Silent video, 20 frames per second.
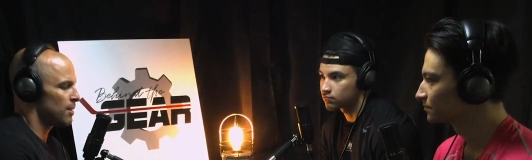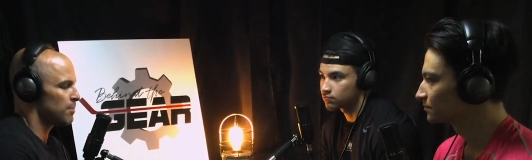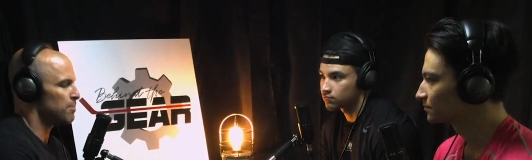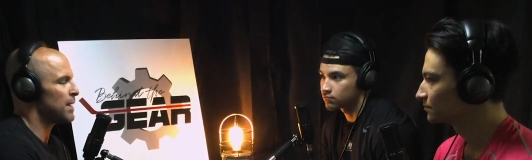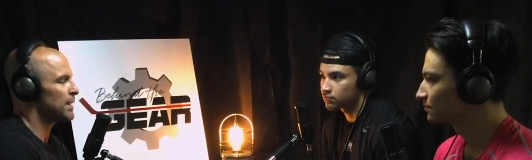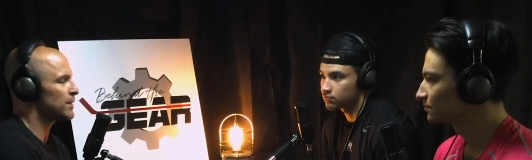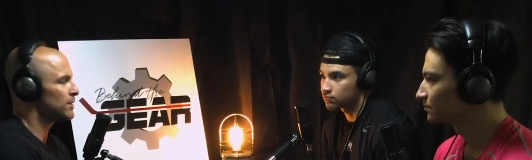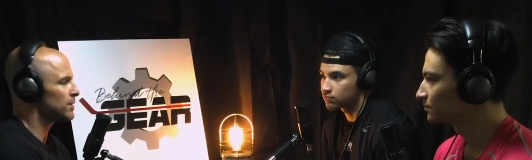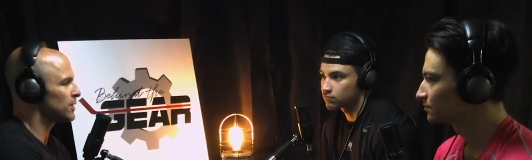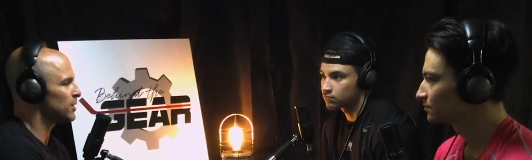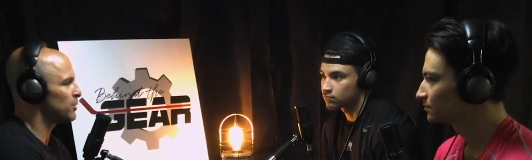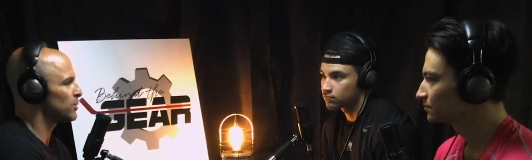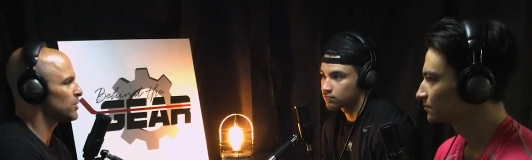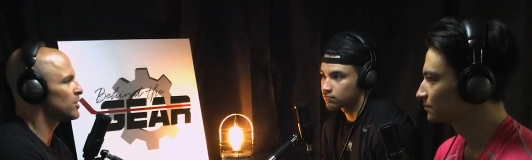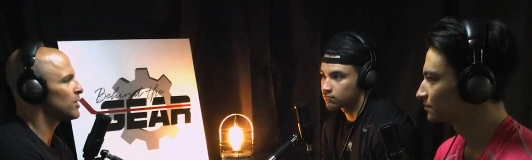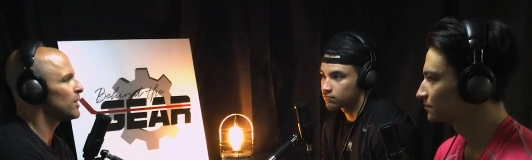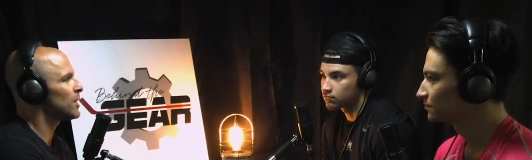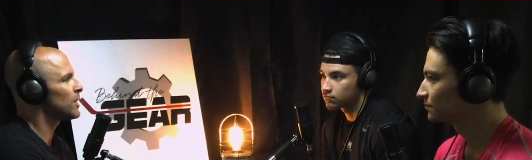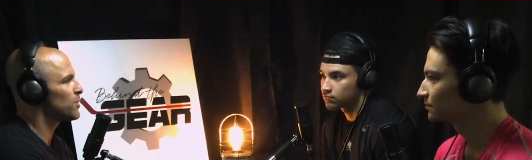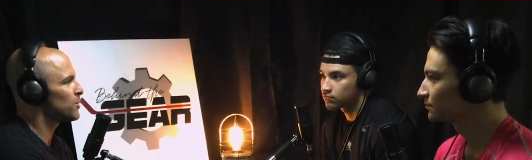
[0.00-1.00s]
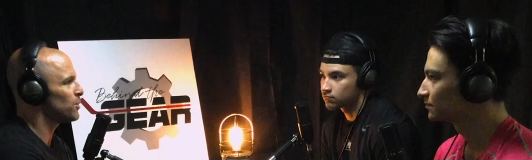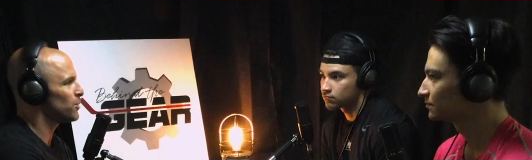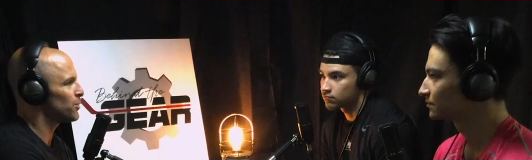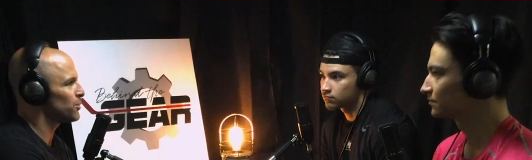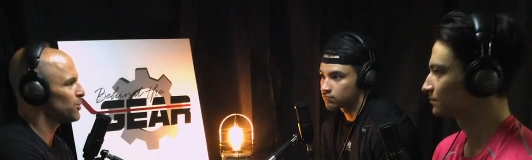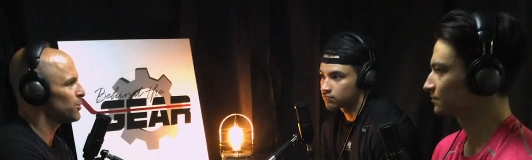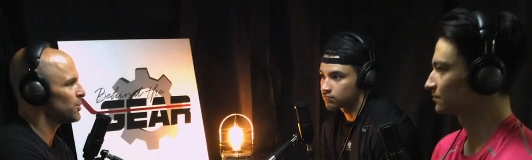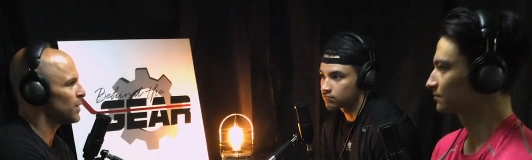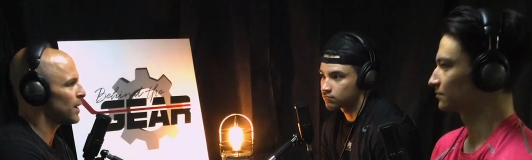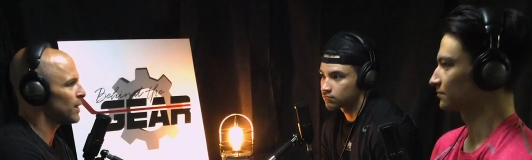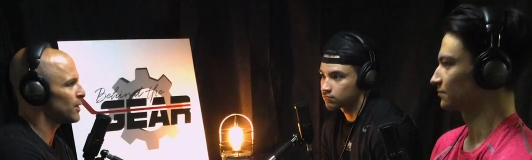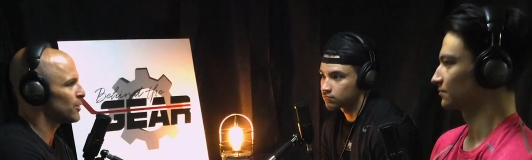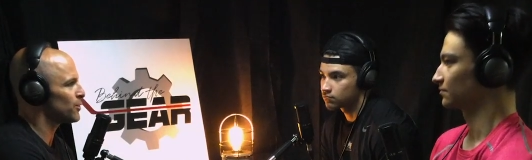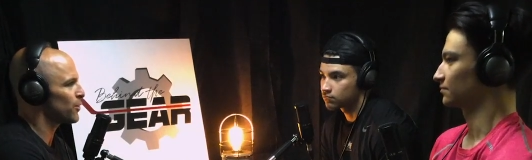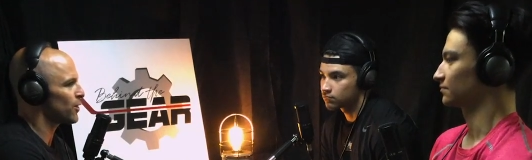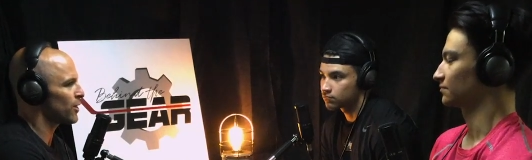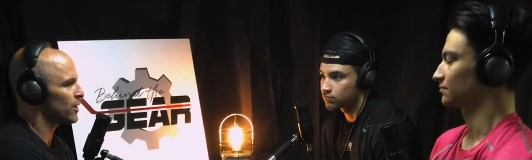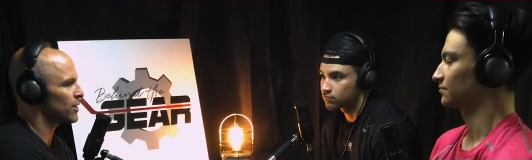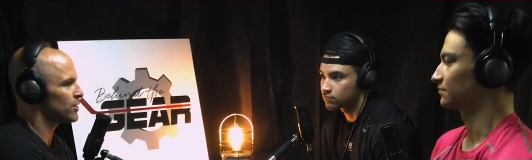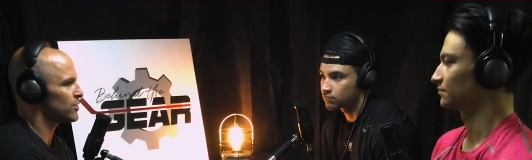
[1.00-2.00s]
Speaker 1: Mentally, what's it like going through that as
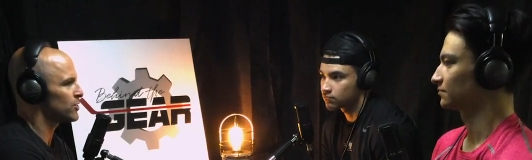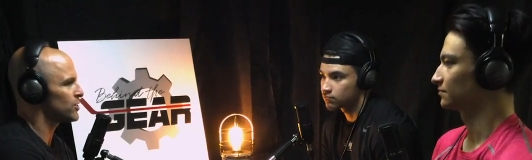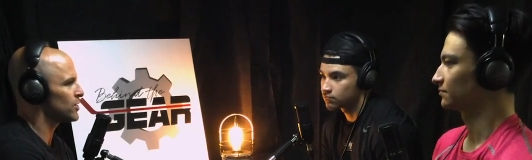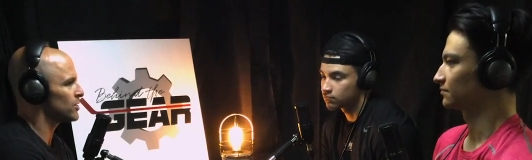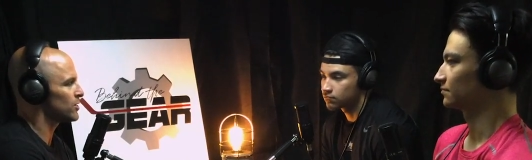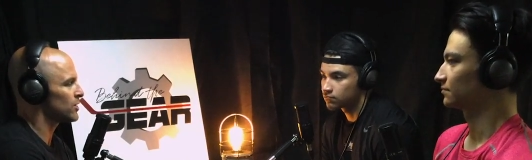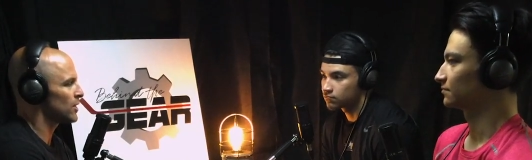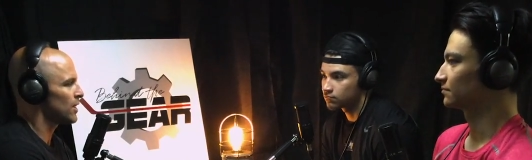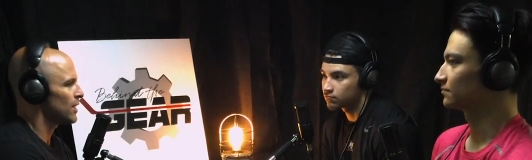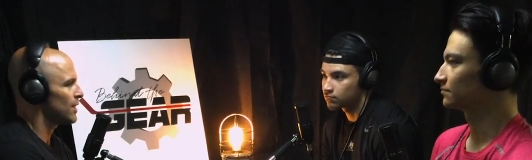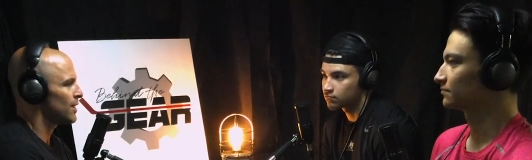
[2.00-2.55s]
far as just,